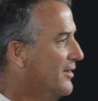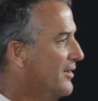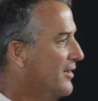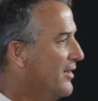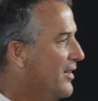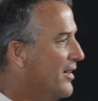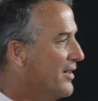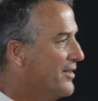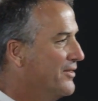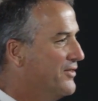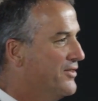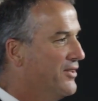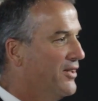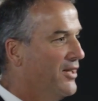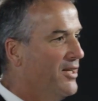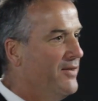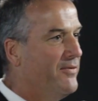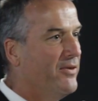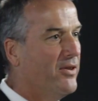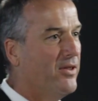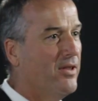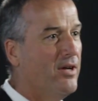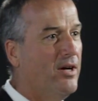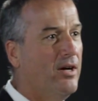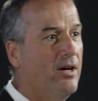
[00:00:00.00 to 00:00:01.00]
I can deliver
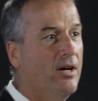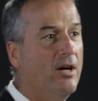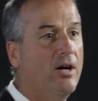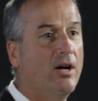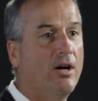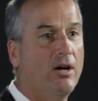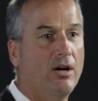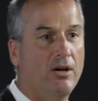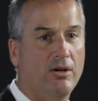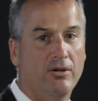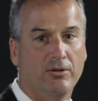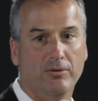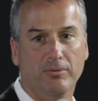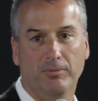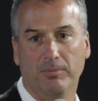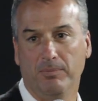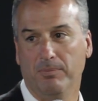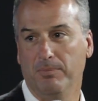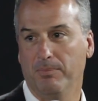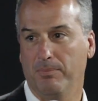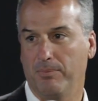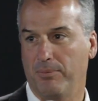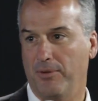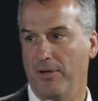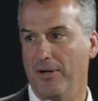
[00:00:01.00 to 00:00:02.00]
the whole
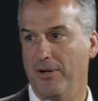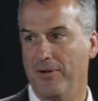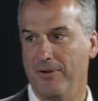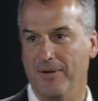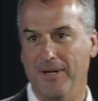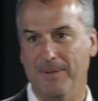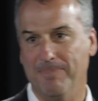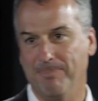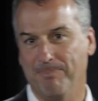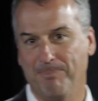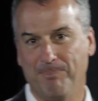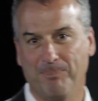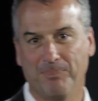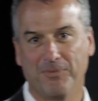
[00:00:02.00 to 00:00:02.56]
program.